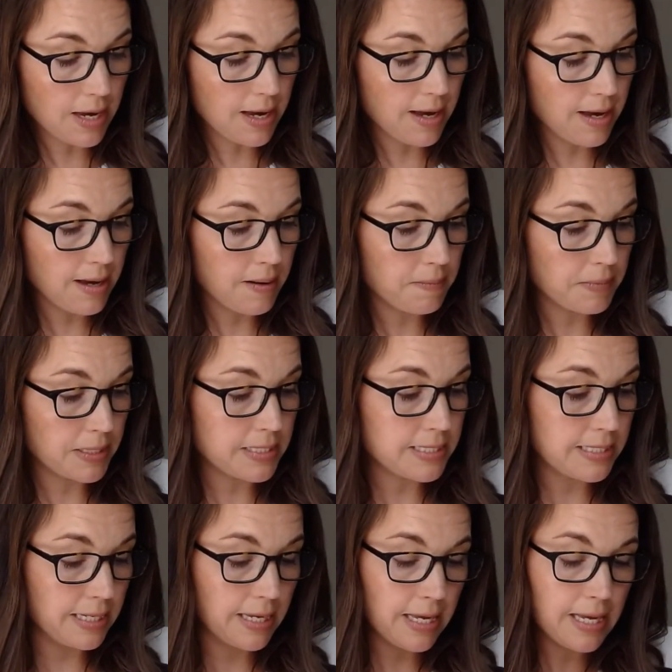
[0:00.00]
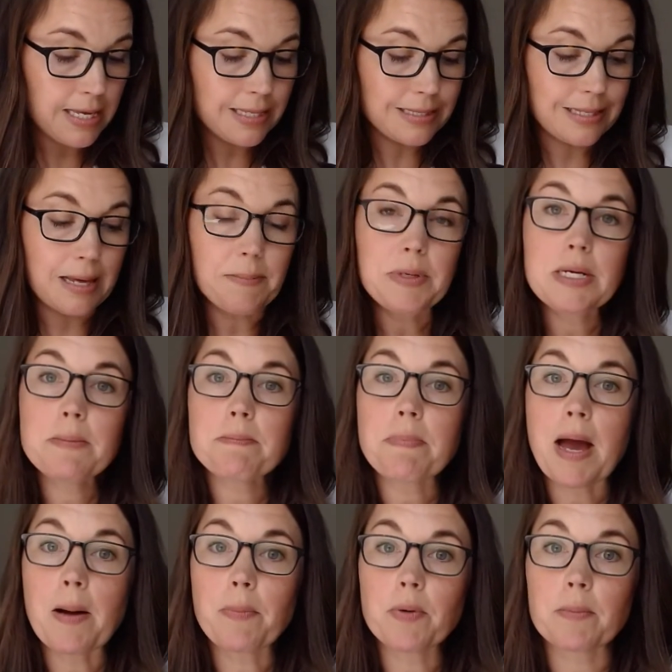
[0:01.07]
Let's see. Lemon
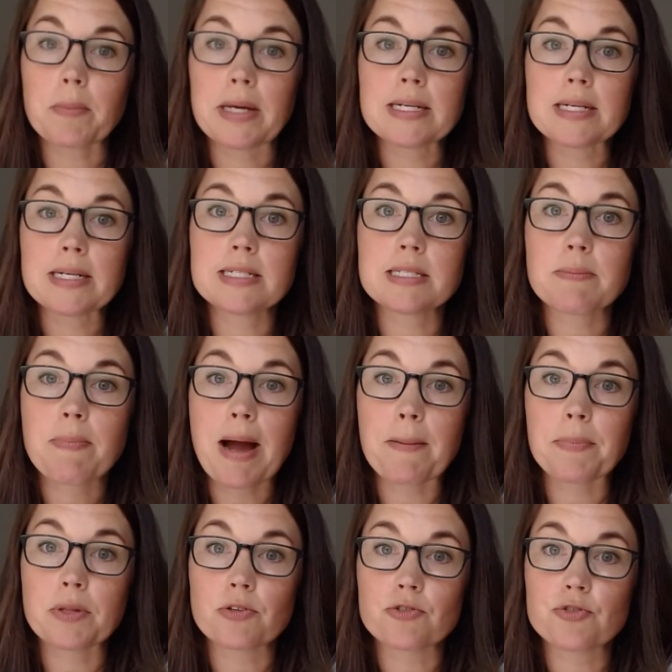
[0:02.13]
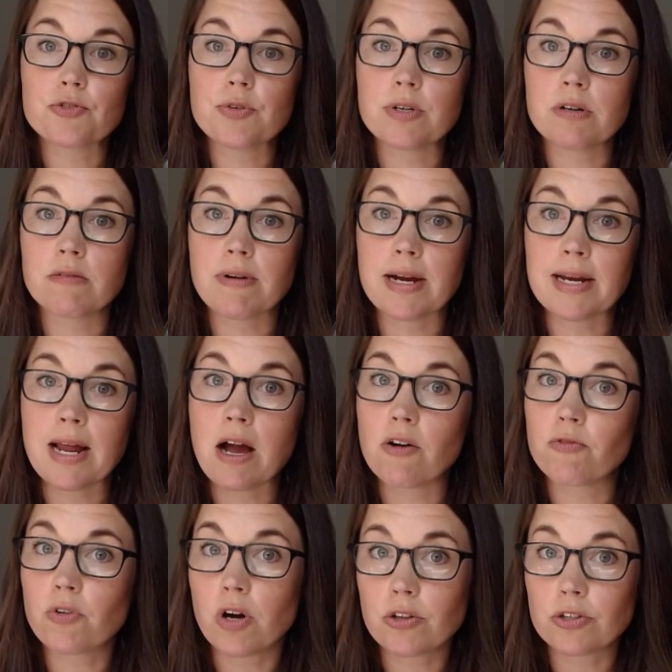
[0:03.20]
and peppermint is a popular trio right
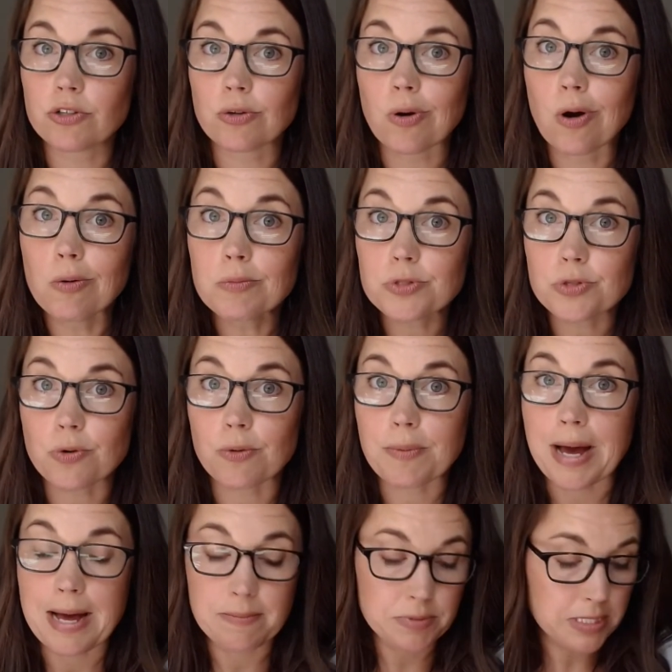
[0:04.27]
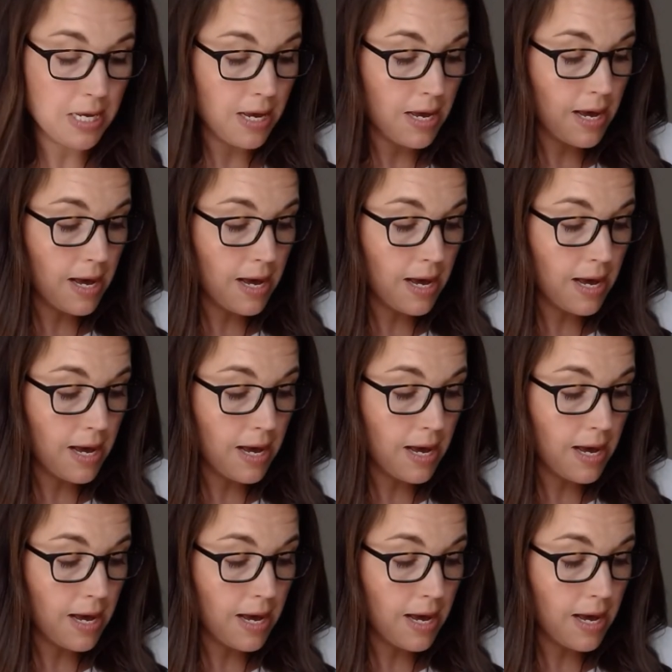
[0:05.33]
now for all the new homeschool moms.